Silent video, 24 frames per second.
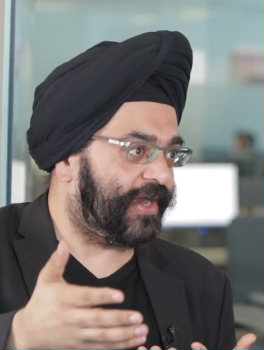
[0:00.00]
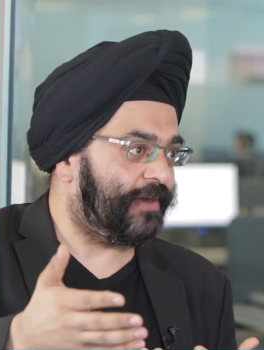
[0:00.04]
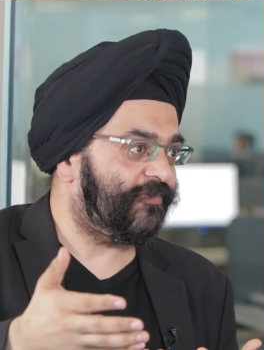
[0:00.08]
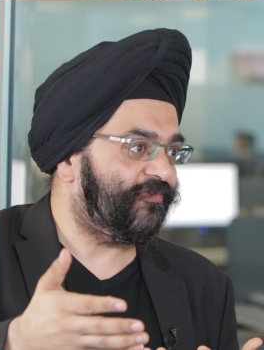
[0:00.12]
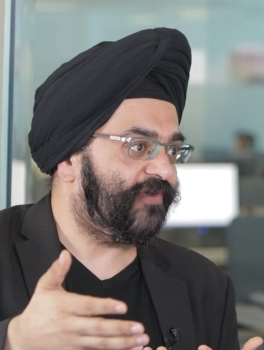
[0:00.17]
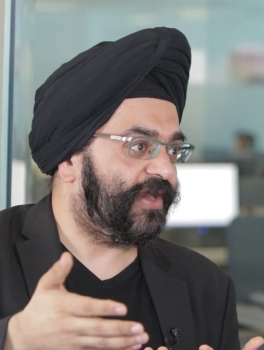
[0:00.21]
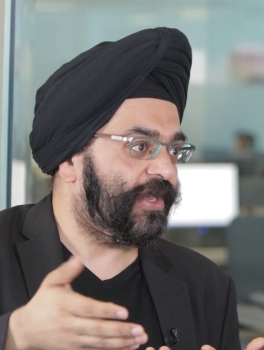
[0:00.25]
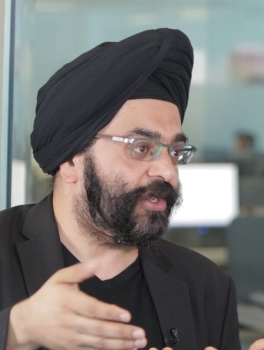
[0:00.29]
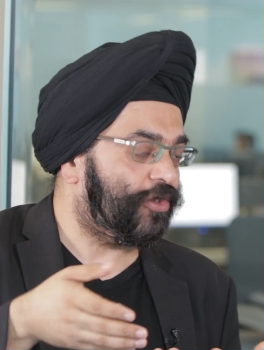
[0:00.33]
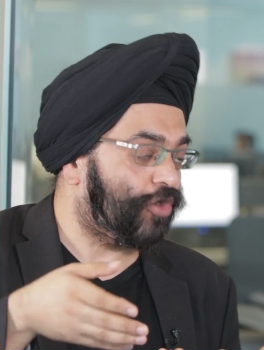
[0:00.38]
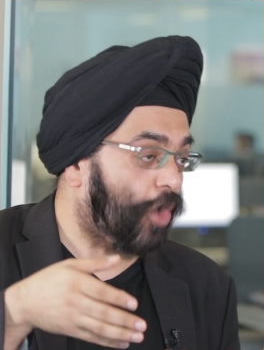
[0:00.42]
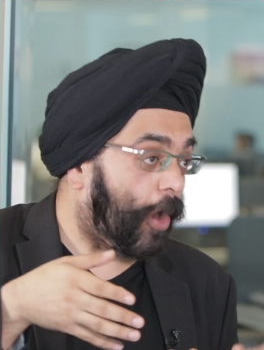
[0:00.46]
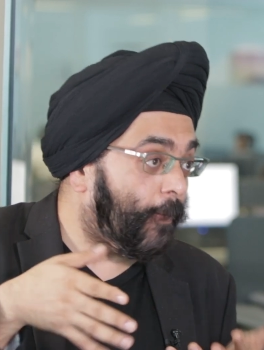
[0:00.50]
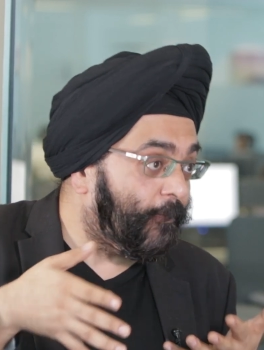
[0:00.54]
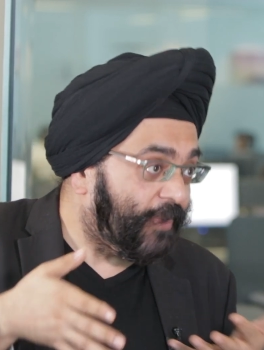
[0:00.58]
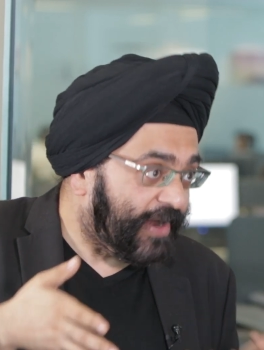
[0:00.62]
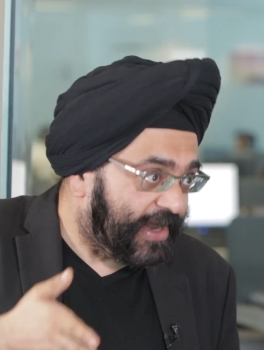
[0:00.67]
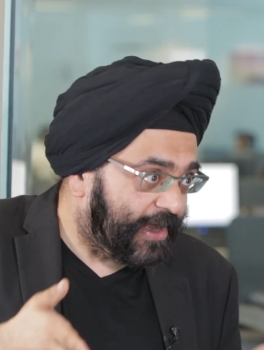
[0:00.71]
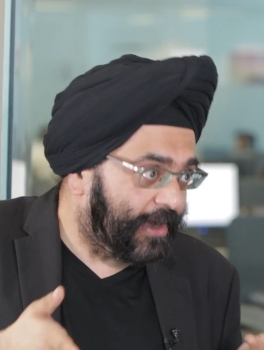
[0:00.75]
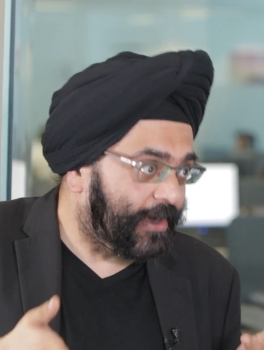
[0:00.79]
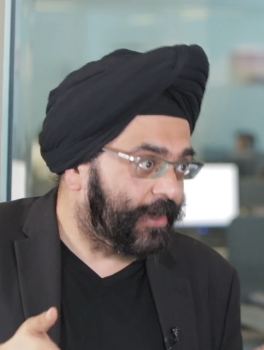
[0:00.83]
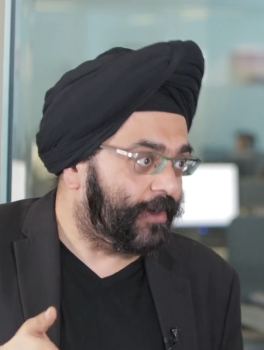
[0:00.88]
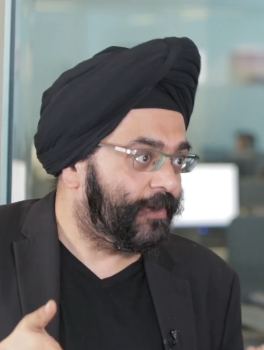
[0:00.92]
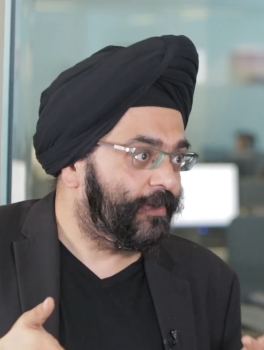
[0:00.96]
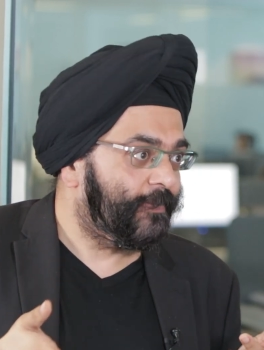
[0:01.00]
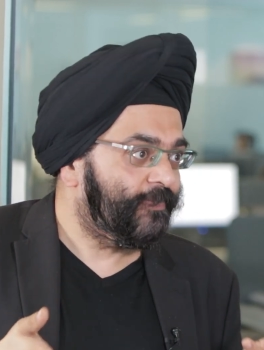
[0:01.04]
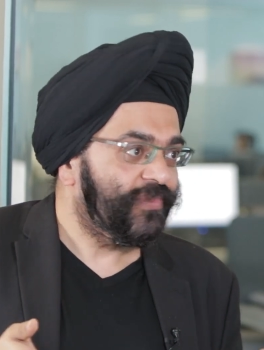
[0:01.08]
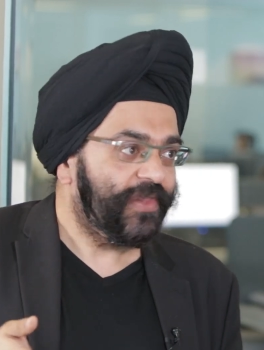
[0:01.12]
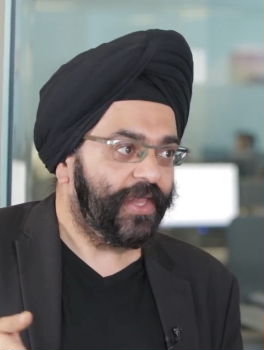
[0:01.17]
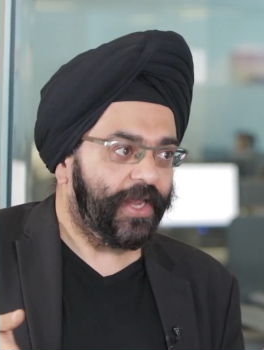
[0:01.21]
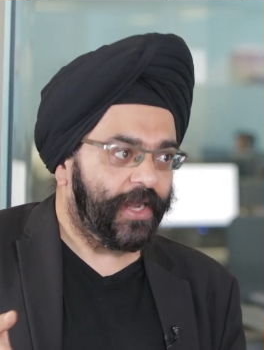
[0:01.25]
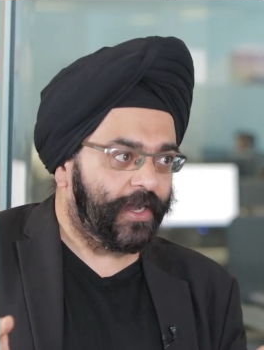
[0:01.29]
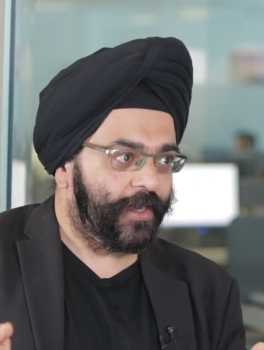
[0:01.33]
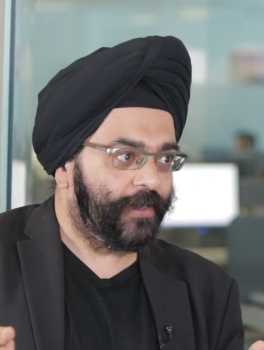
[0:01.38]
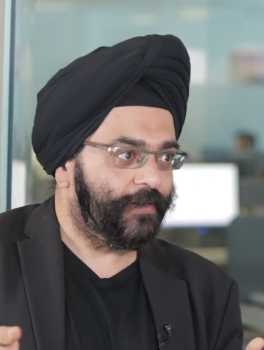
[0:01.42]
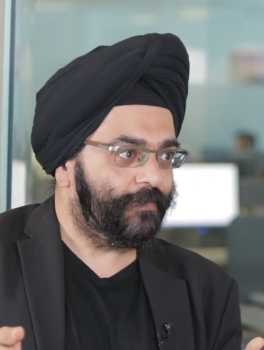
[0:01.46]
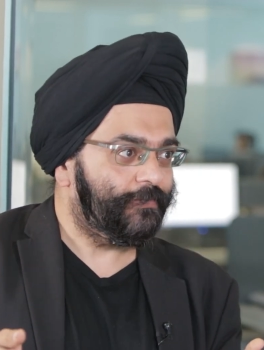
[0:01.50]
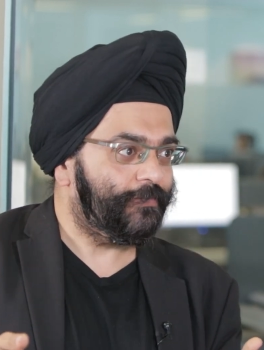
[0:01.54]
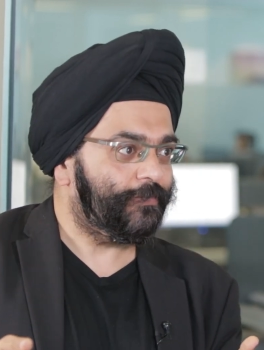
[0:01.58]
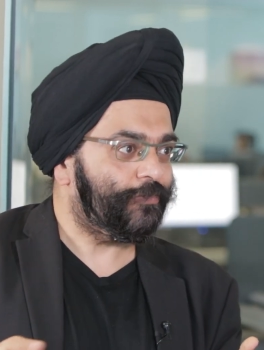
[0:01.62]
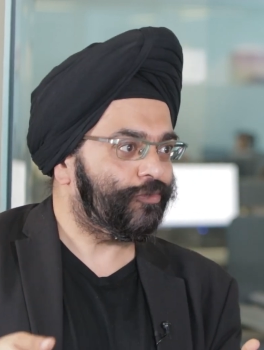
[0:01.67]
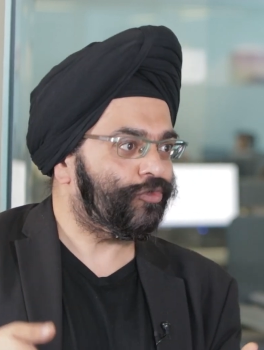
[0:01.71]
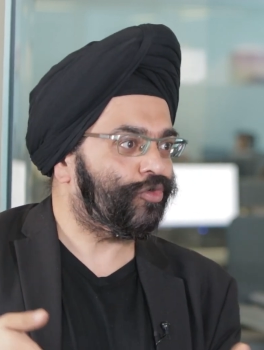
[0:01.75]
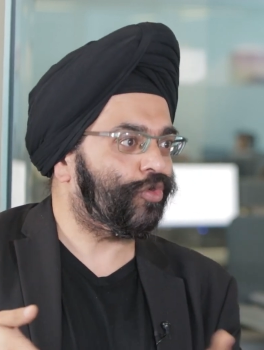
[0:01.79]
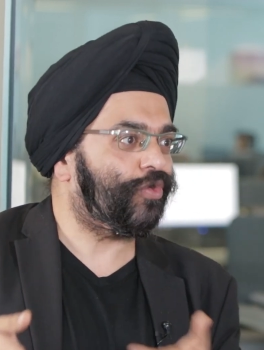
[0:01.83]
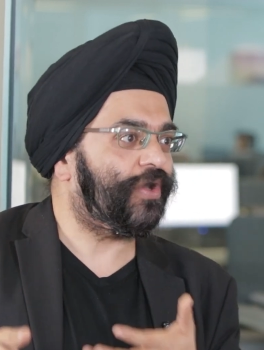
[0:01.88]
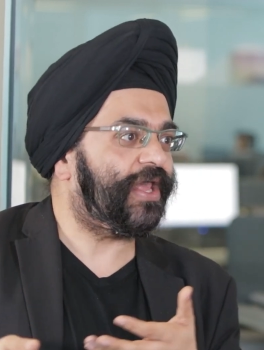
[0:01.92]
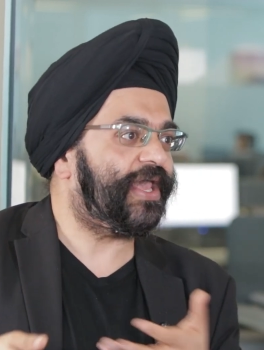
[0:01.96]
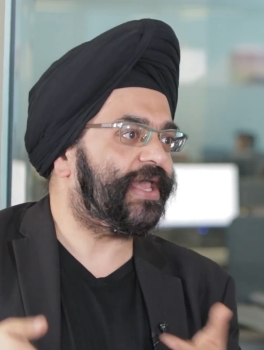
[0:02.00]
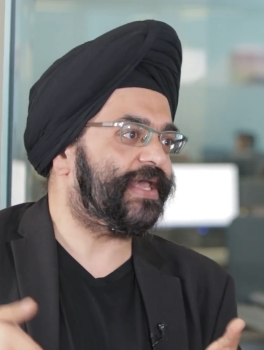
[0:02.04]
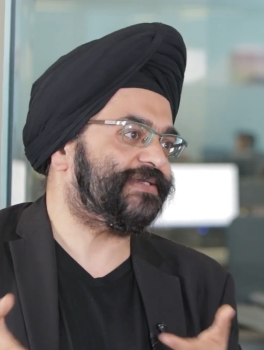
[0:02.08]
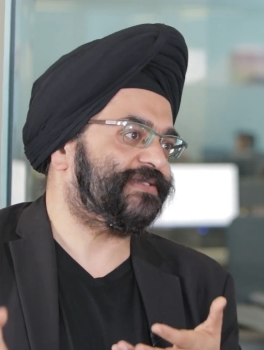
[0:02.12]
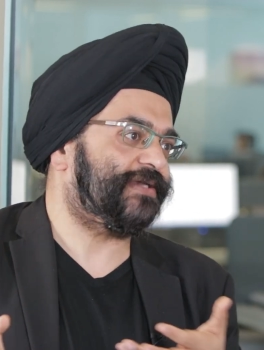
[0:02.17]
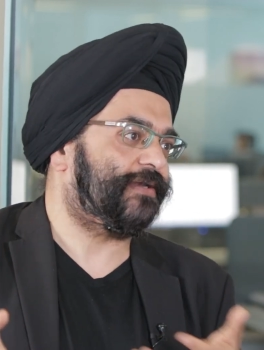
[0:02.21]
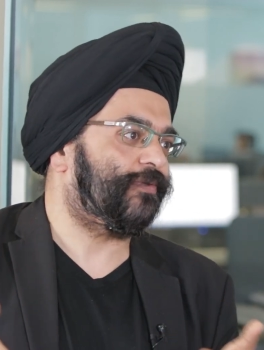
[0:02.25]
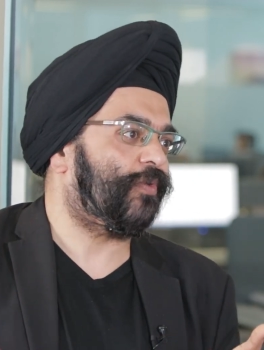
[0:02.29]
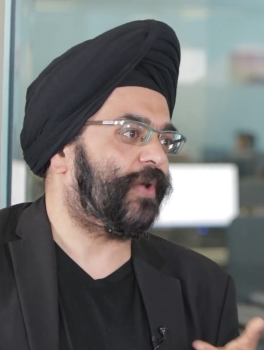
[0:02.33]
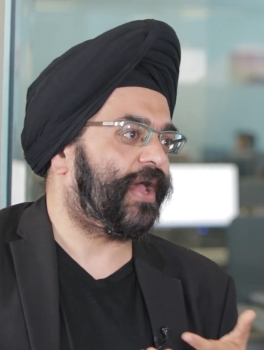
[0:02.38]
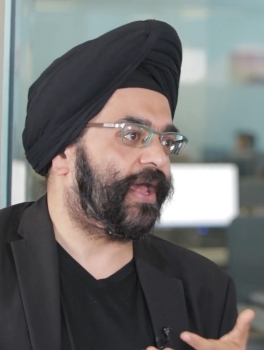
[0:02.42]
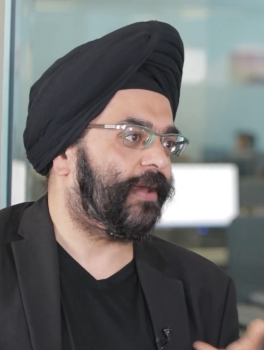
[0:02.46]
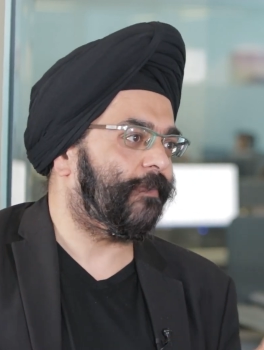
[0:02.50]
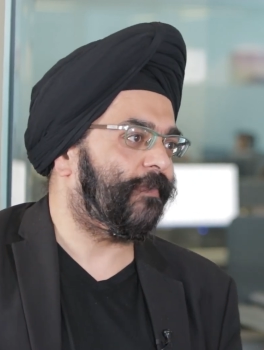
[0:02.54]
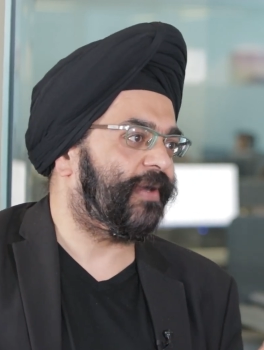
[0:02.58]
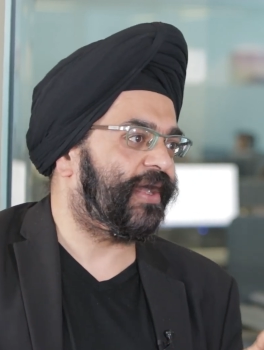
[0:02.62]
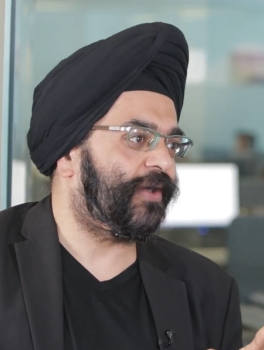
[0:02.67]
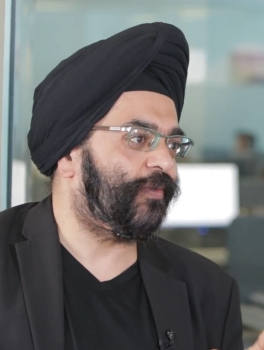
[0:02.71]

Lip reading: very topical in today's environment,